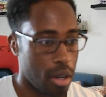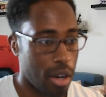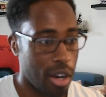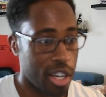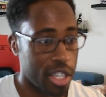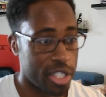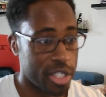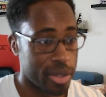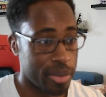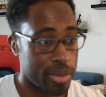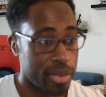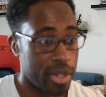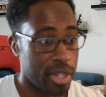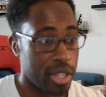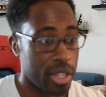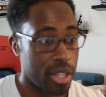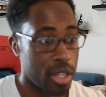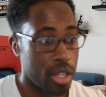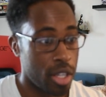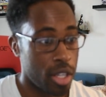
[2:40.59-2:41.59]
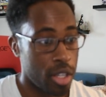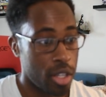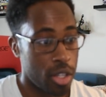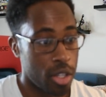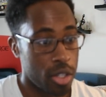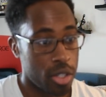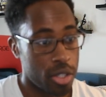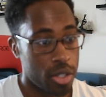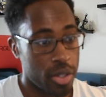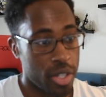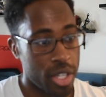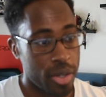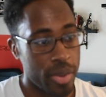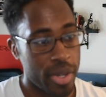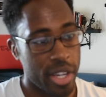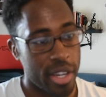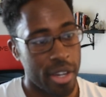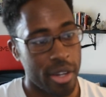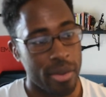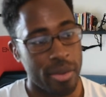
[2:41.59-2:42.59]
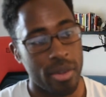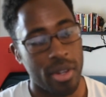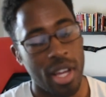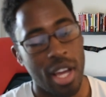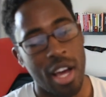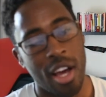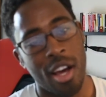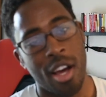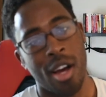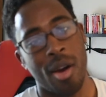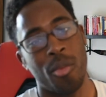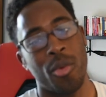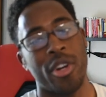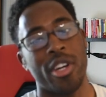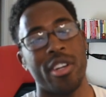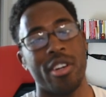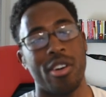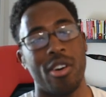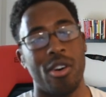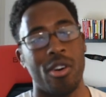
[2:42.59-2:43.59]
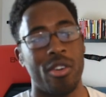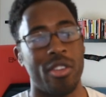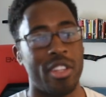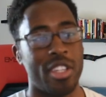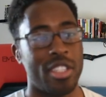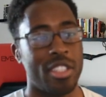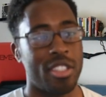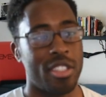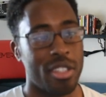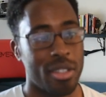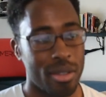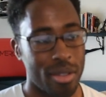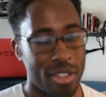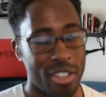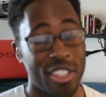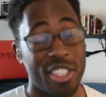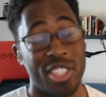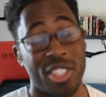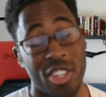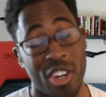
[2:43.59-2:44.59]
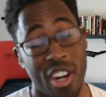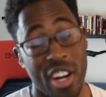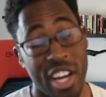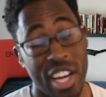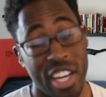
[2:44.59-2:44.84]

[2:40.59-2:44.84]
Awesome. So here we go. We're going to call this Straw